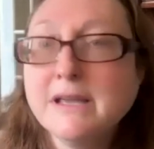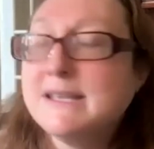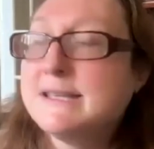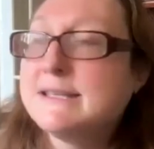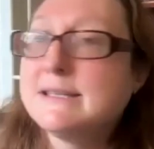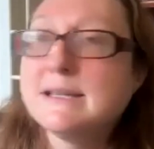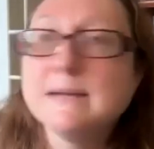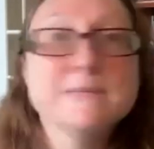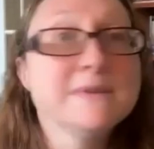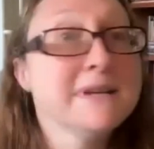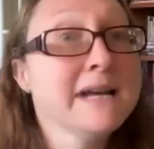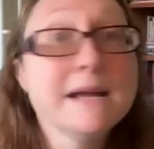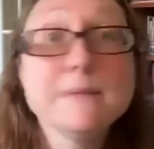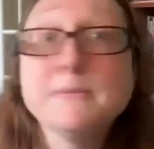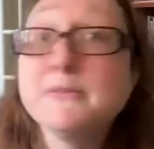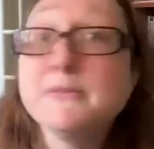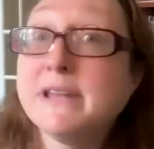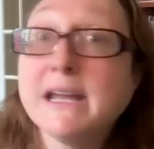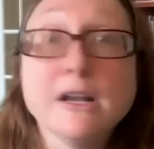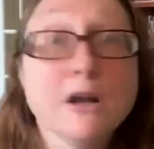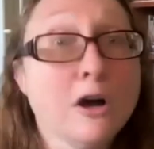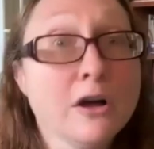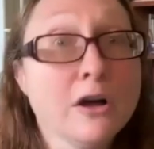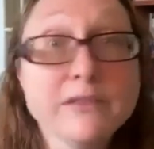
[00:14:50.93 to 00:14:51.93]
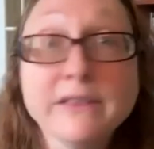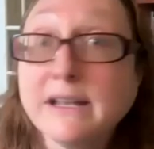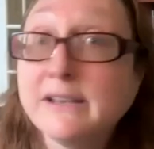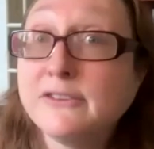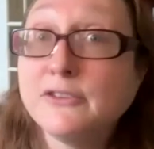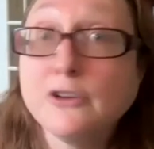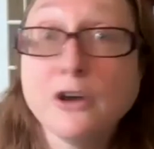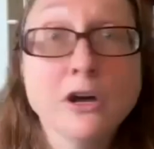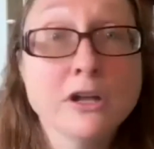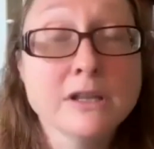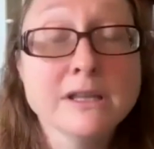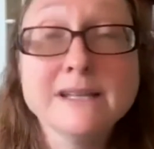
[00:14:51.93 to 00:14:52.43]
Sometimes
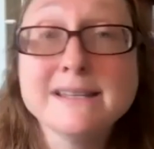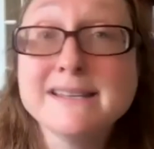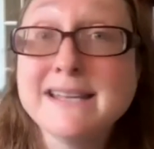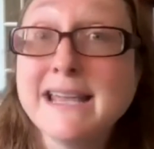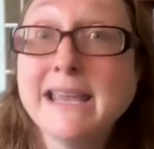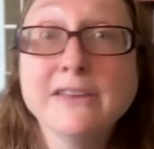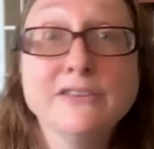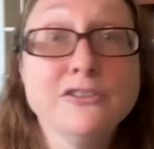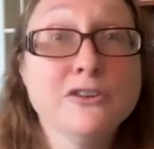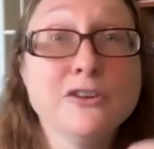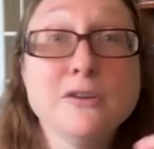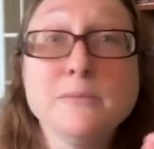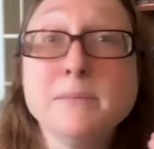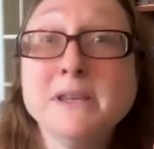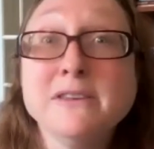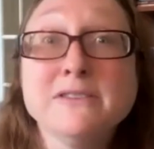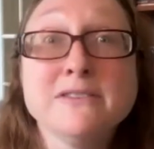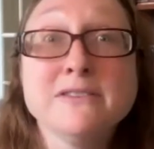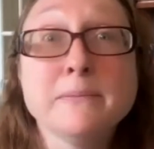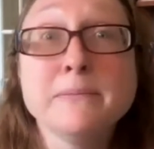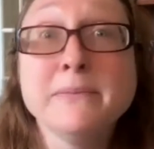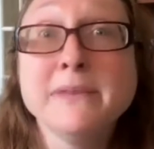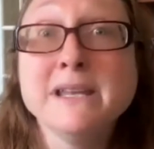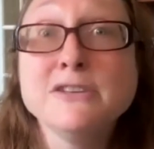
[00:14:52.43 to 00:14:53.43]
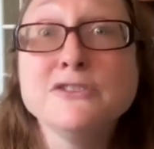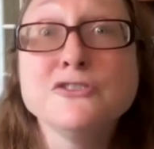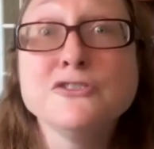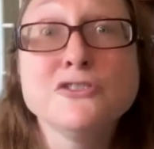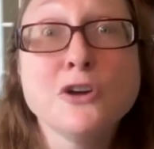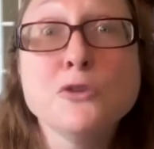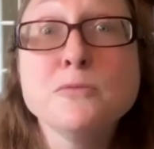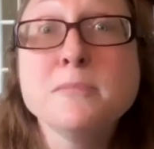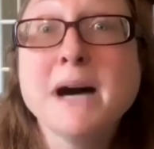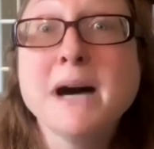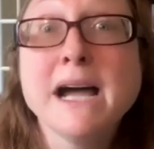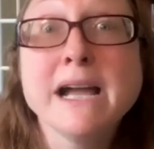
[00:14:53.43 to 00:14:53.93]
that's all it takes. It could be something
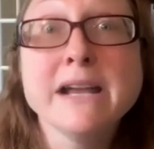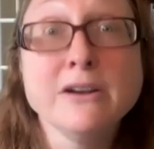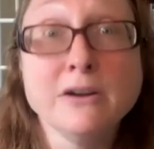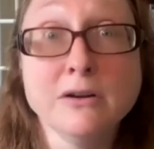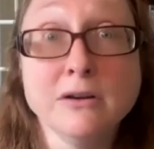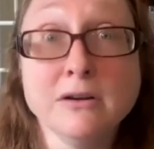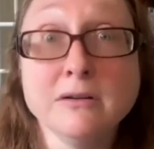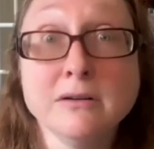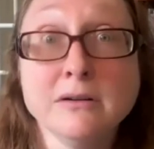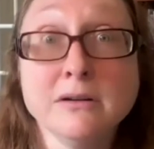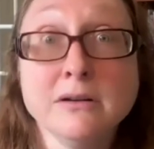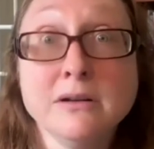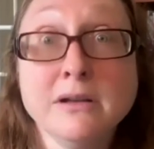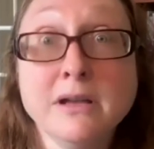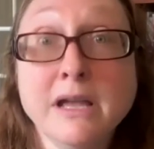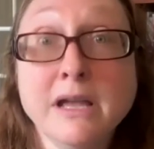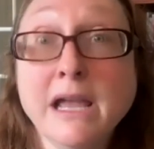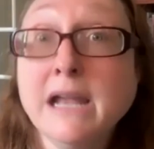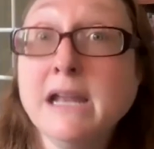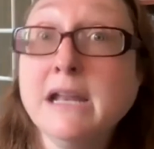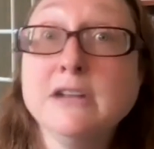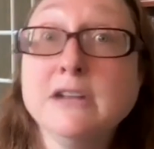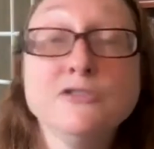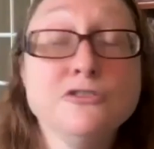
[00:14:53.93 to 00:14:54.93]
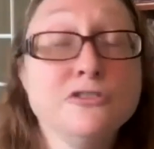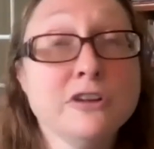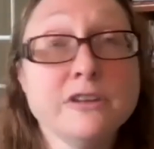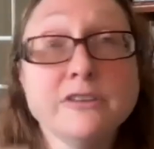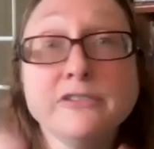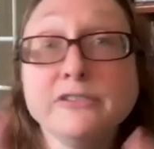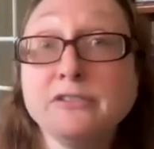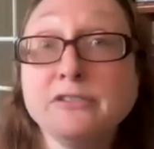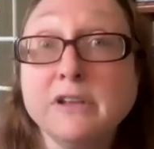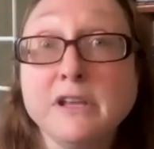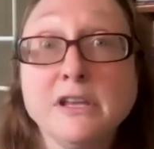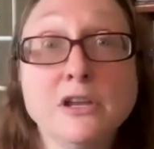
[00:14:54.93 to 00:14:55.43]
so minor, and it
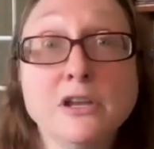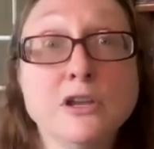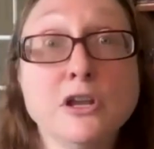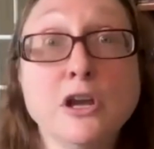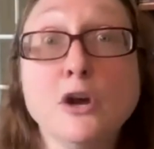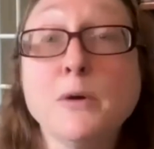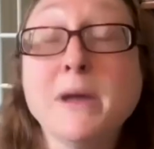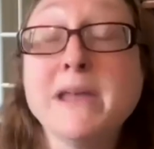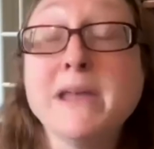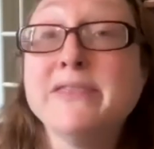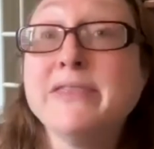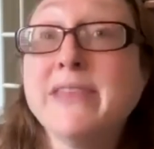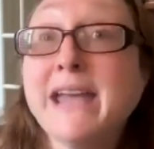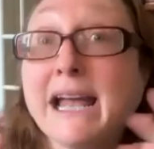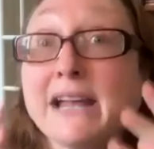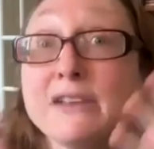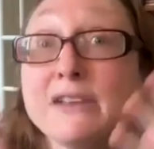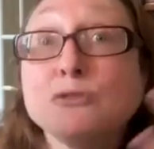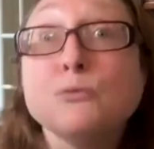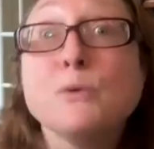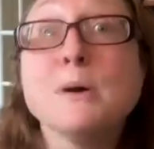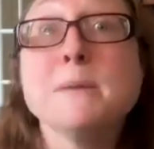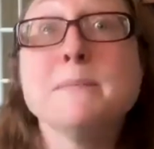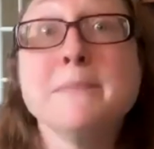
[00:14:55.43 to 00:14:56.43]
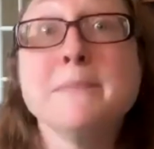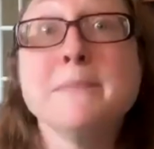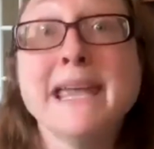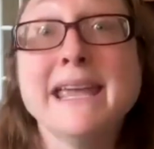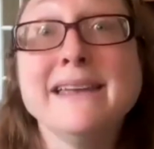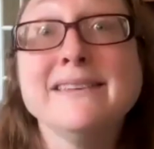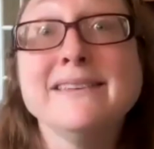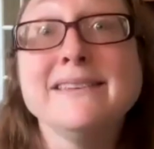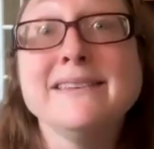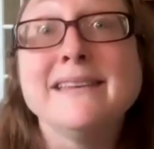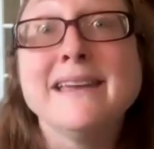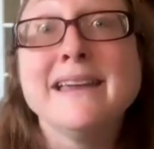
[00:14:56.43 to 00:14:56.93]
just, and that's what
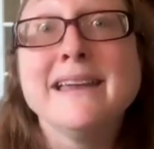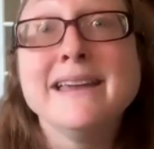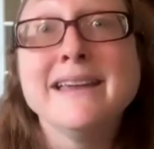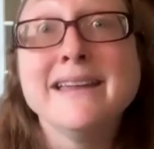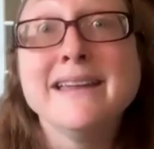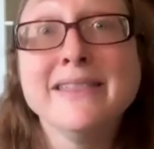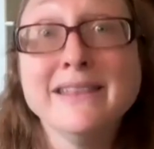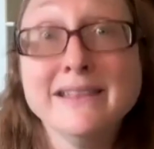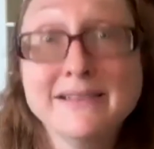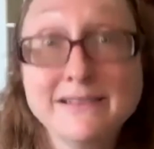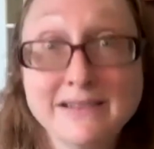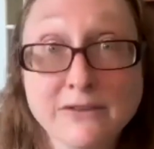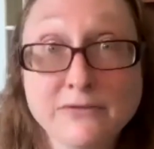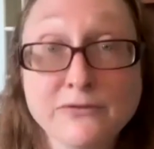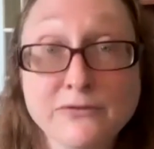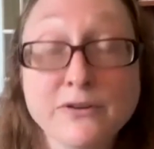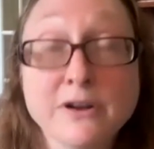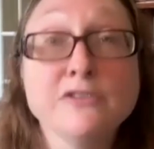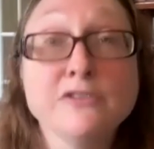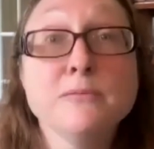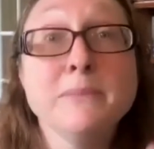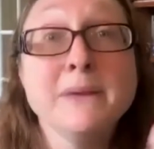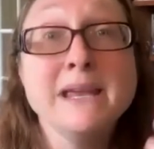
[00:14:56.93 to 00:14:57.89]
makes the difference.